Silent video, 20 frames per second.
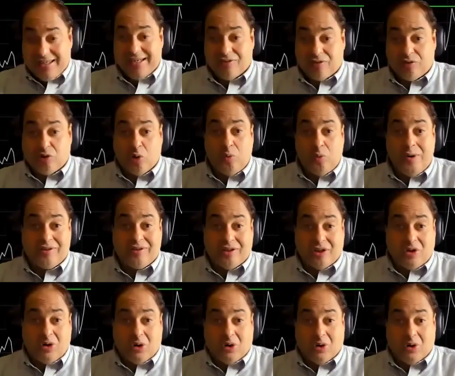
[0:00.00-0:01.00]
as 2 weeks
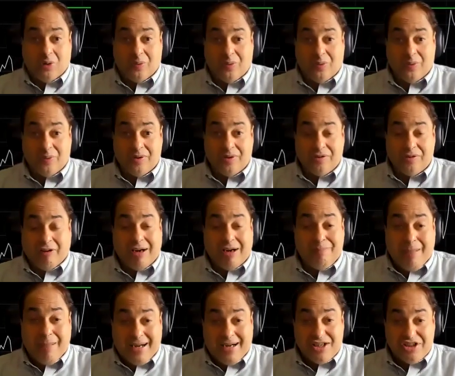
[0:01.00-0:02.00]
ago, fund
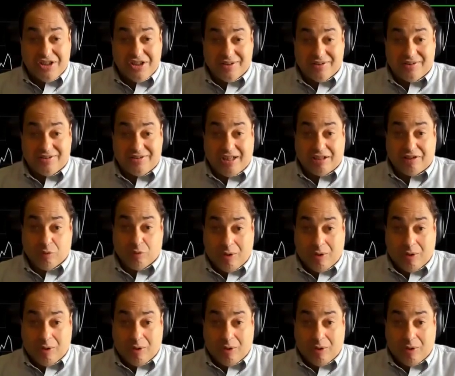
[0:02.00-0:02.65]
managers, just to